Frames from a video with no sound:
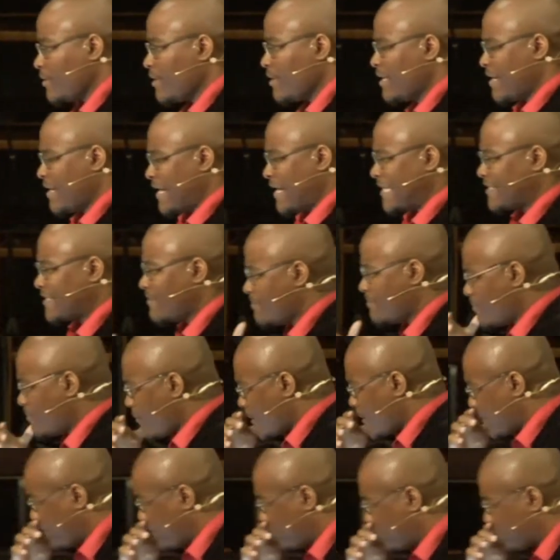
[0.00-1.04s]
Now, that's
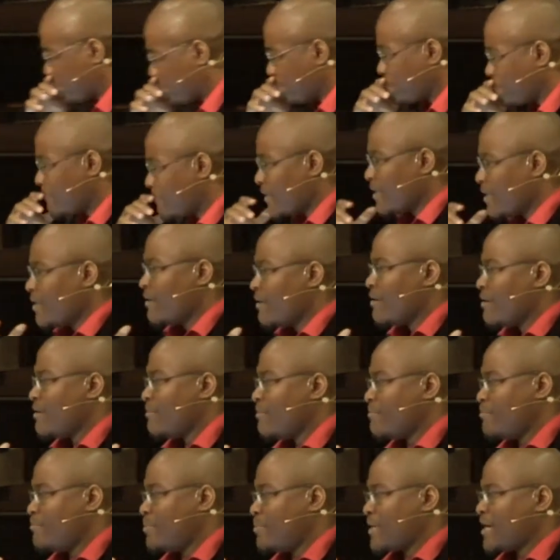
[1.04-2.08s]
important
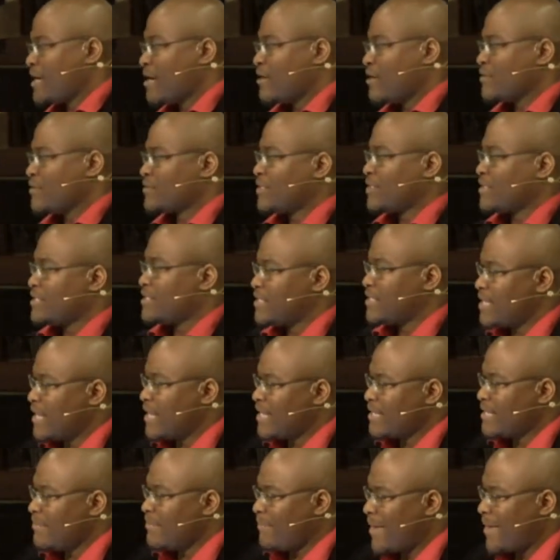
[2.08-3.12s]
because
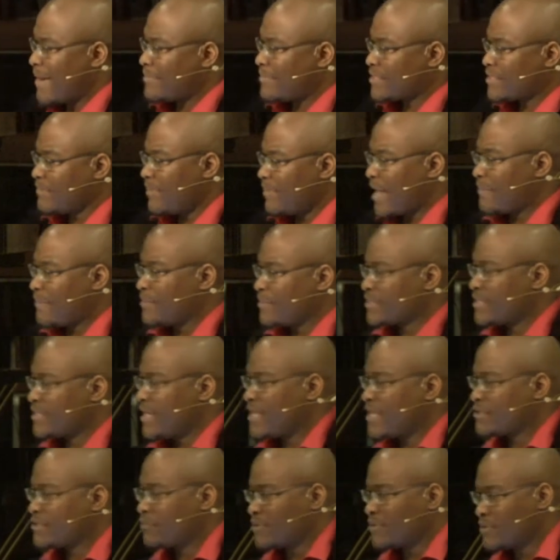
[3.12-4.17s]
John the Baptist, the Bible
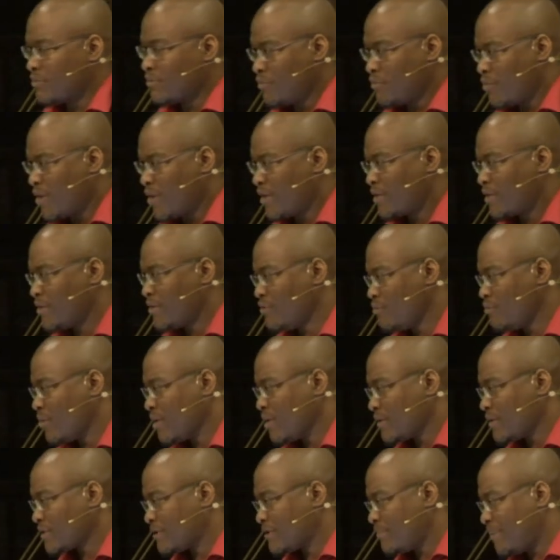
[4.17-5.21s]
says, was the one who
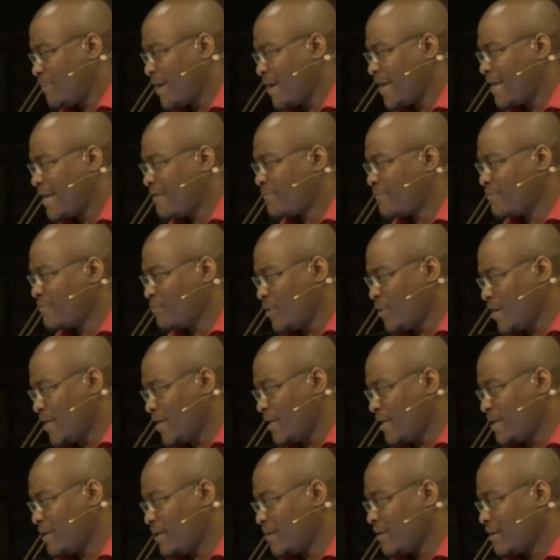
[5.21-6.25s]
was to pave the
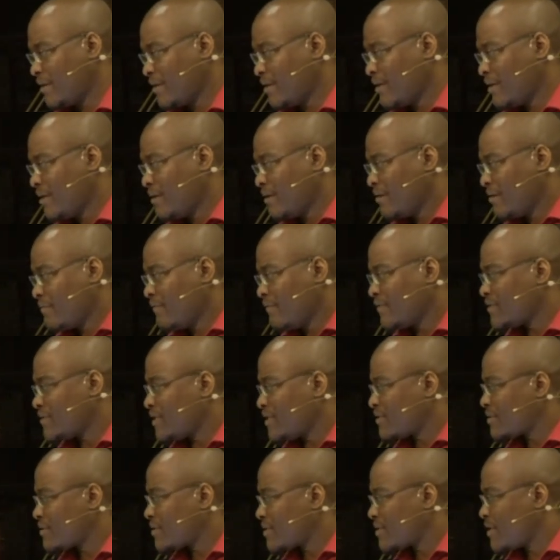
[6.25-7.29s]
way for
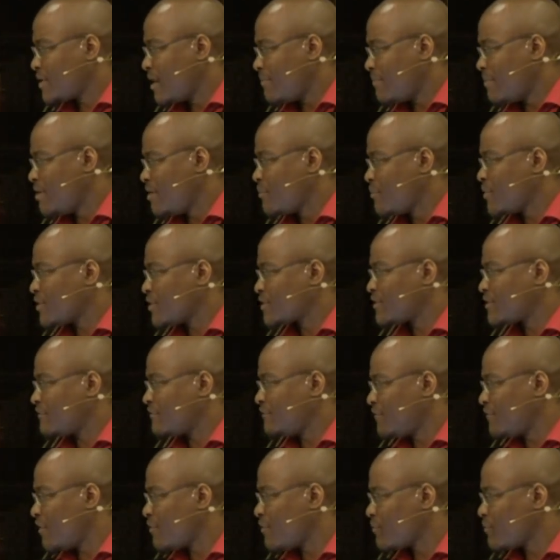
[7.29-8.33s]
Jesus to come. He was the
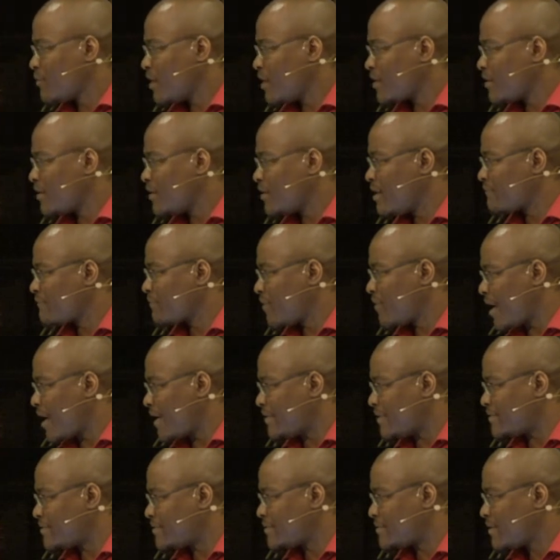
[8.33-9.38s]
forerunner of
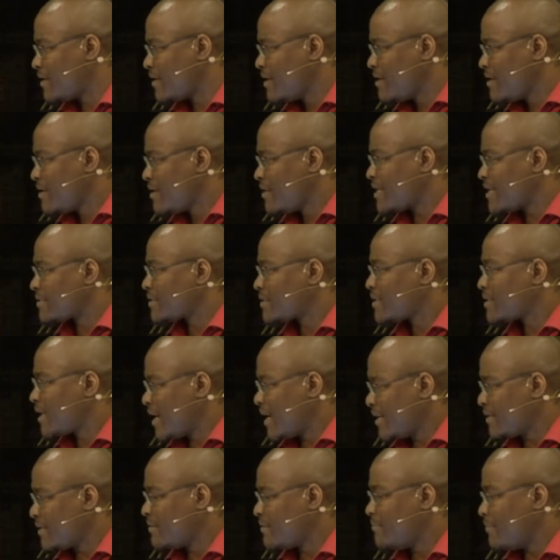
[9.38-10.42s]
Christ. That's
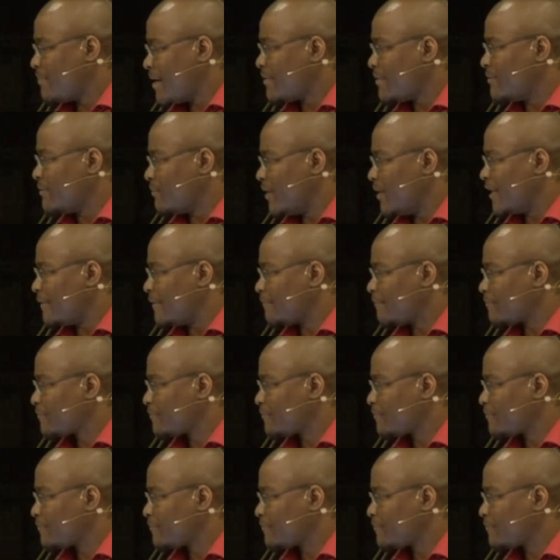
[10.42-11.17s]
kingdom, by the way.